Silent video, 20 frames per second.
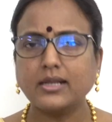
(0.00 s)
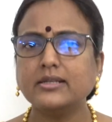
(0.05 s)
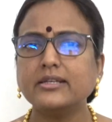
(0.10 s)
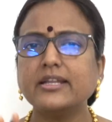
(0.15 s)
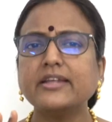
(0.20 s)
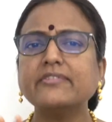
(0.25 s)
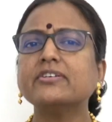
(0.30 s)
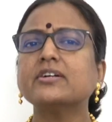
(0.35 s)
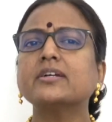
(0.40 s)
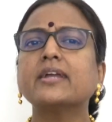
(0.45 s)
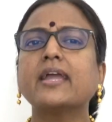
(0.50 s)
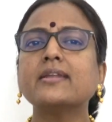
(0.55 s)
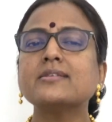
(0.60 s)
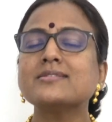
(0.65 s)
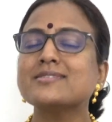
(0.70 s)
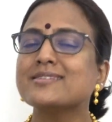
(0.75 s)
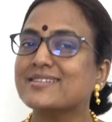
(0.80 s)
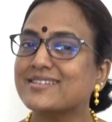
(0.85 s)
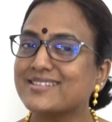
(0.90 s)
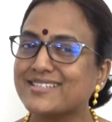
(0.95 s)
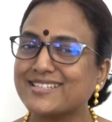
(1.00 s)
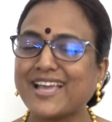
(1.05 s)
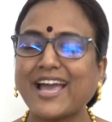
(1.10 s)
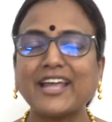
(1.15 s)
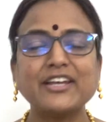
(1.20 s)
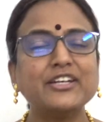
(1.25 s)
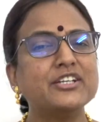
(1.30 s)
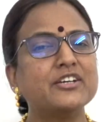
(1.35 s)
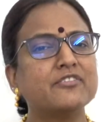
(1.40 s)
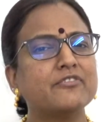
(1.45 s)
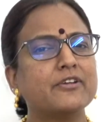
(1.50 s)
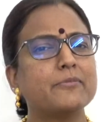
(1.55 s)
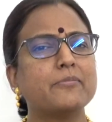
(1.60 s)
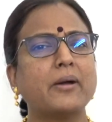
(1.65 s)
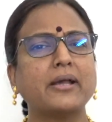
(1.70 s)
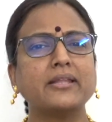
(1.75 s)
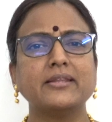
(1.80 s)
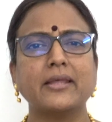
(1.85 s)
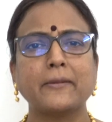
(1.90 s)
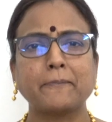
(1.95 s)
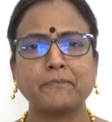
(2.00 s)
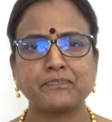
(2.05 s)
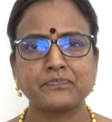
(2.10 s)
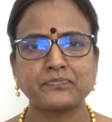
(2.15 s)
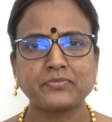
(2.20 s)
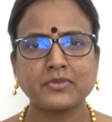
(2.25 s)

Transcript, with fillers: Never get carried away by them.